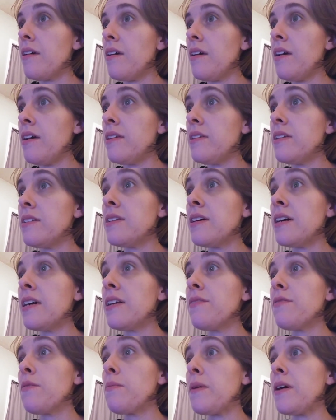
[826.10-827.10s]
And he
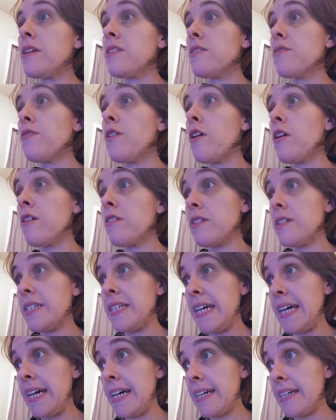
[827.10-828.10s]
died of a massive heart
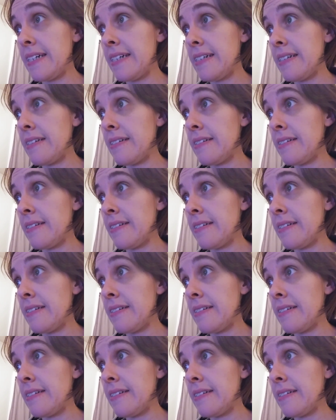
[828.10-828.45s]
attack.